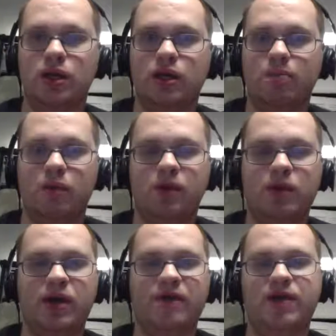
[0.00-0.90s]
But when you
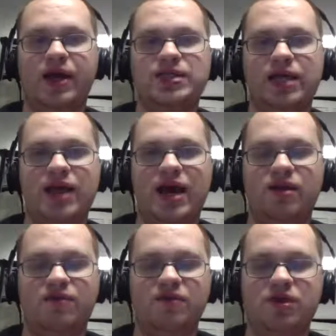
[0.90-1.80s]
have nights like that in the
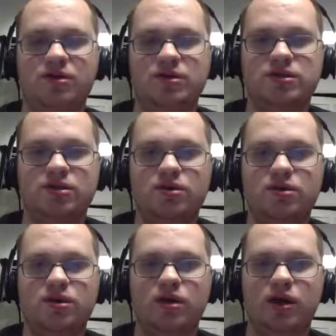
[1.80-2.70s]
field,
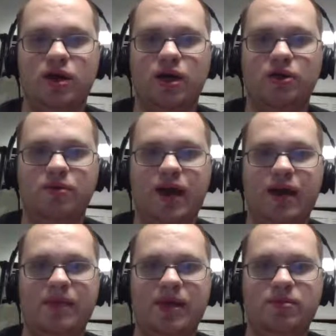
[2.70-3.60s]
you got to
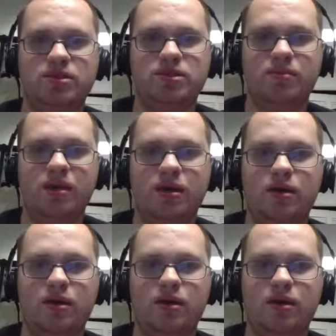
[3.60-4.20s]
be able to make.